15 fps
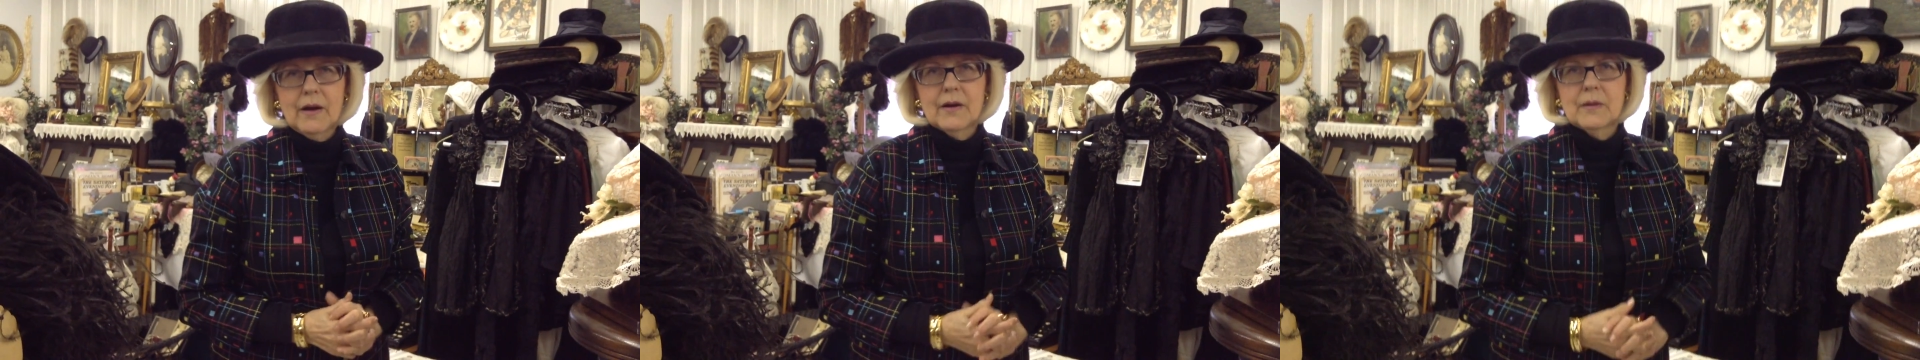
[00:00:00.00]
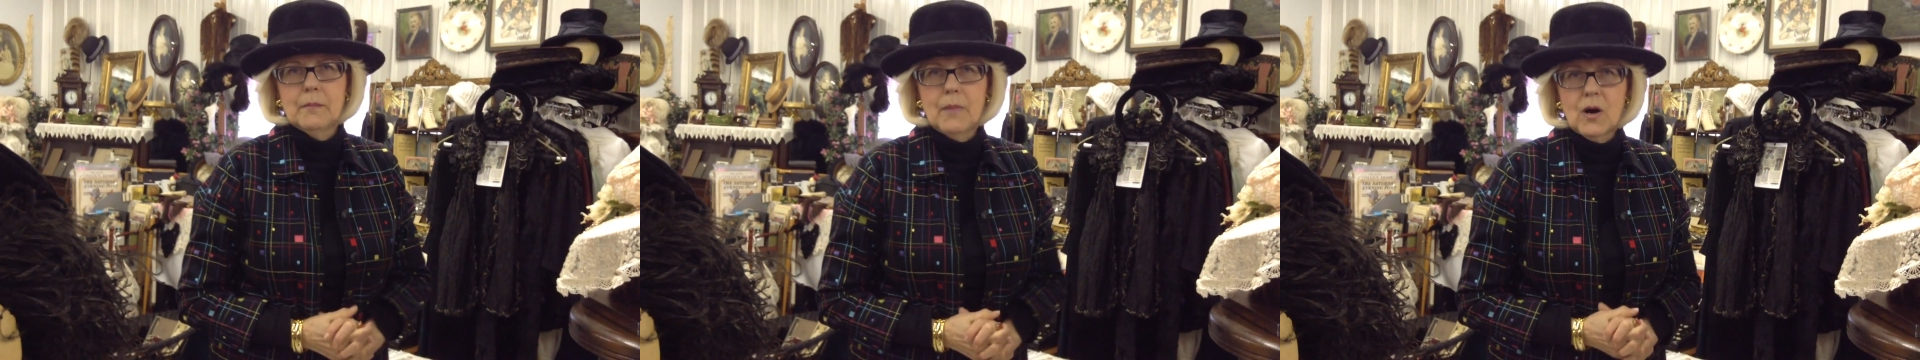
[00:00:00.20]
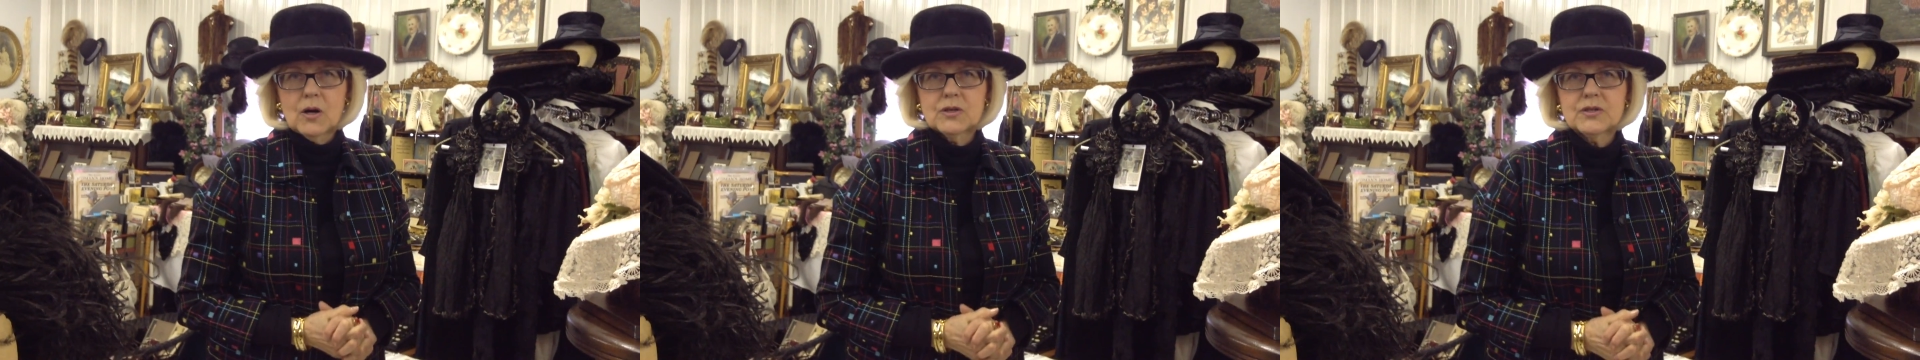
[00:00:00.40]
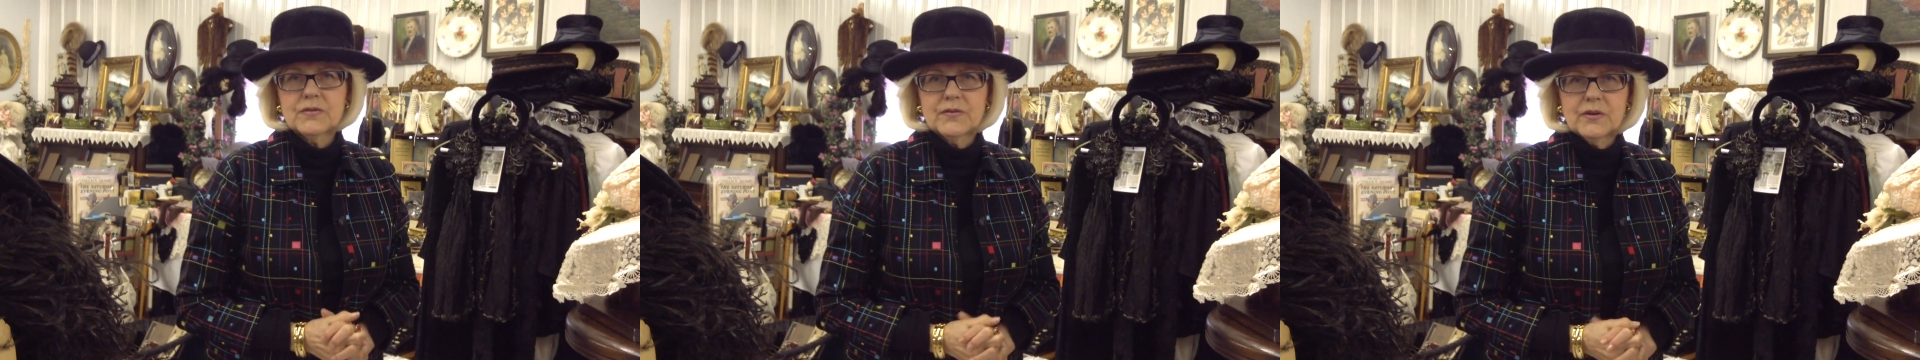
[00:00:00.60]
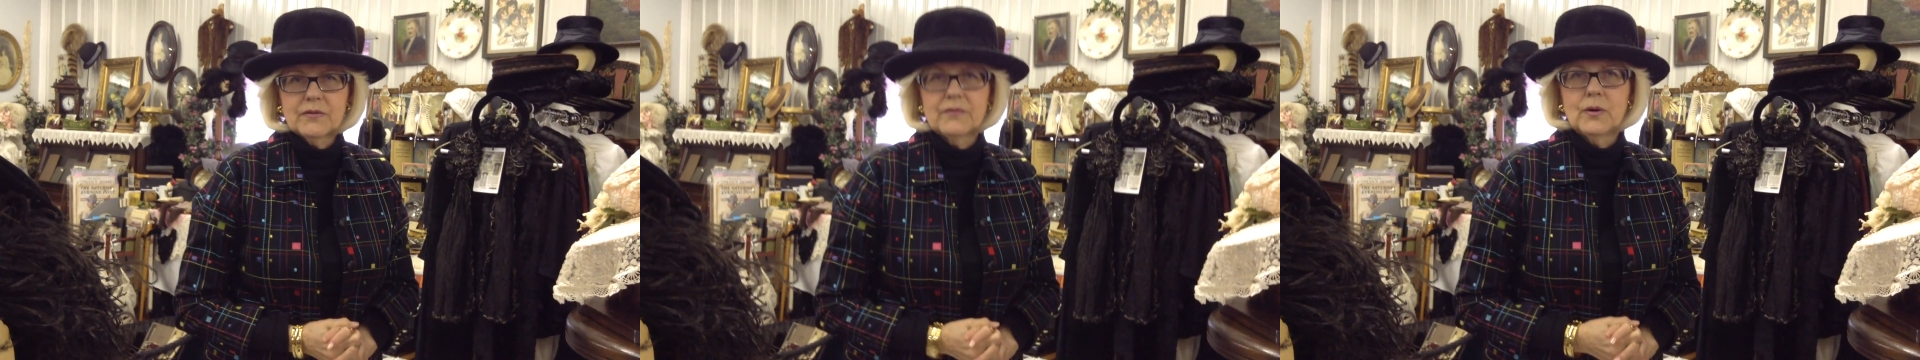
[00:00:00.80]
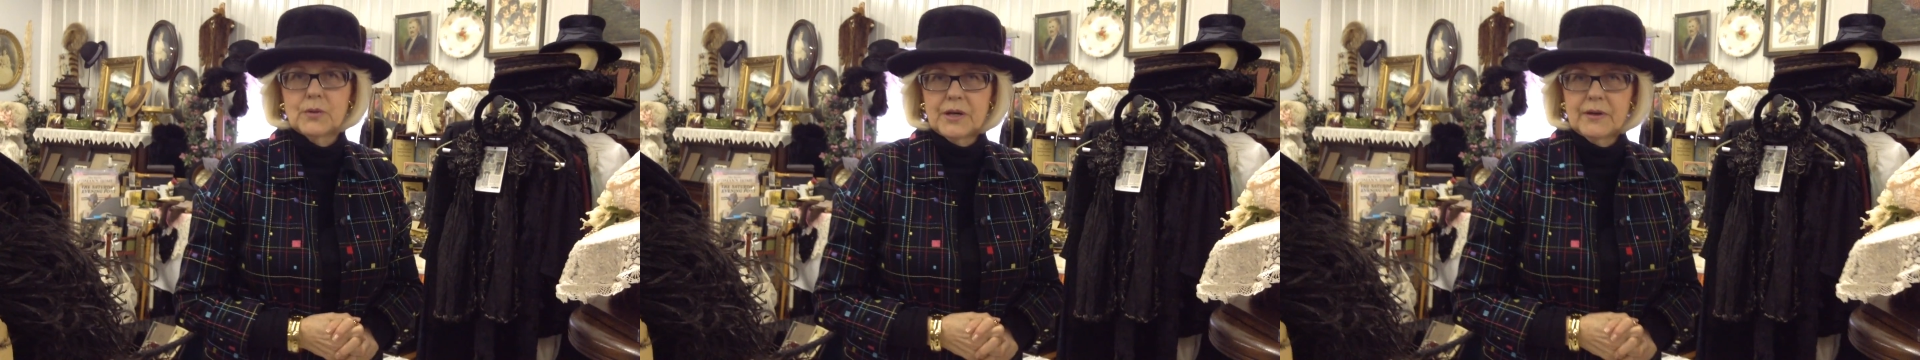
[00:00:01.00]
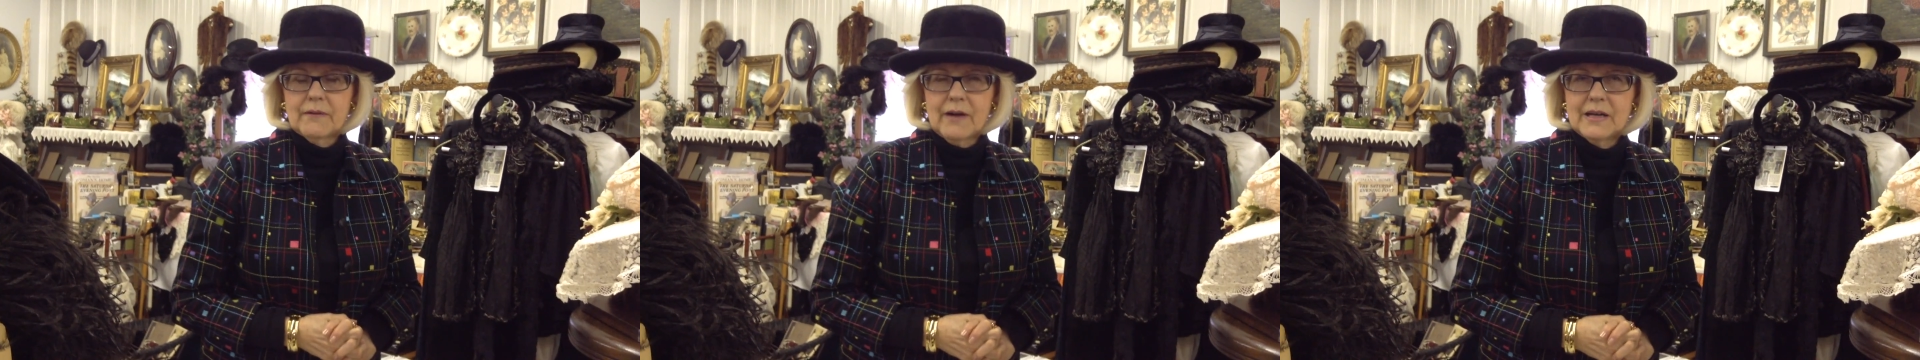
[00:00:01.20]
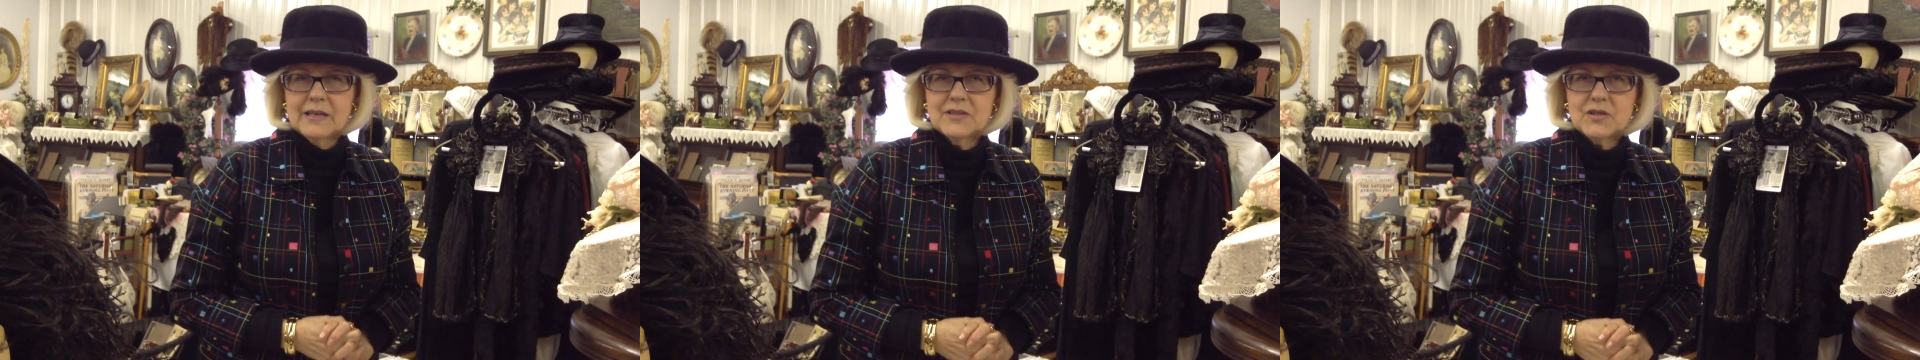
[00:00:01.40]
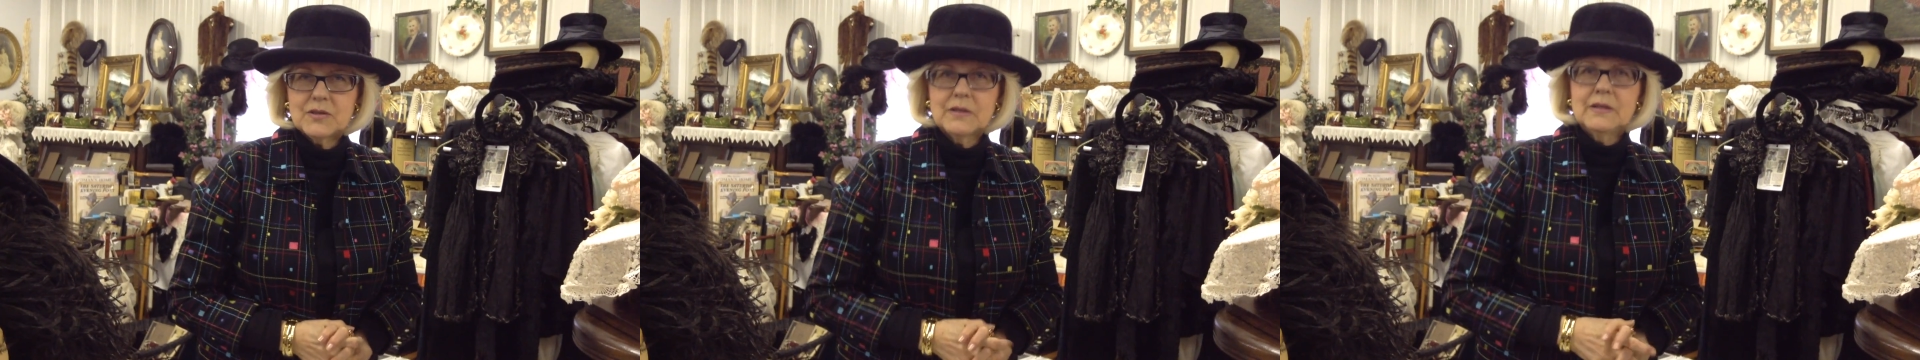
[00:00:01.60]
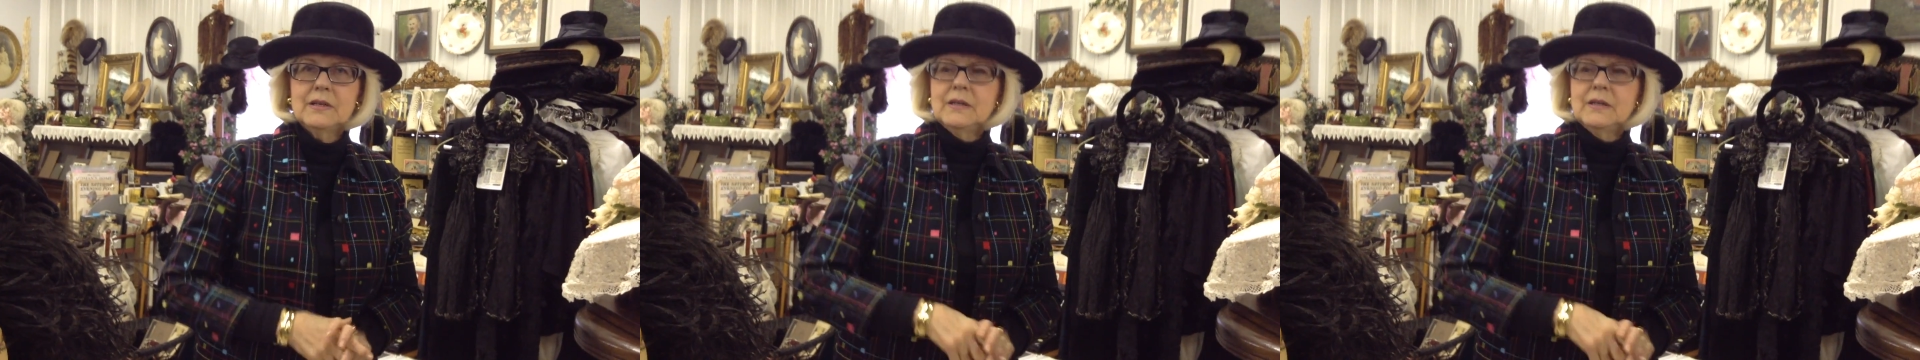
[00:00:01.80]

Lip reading: on a march for voting rights.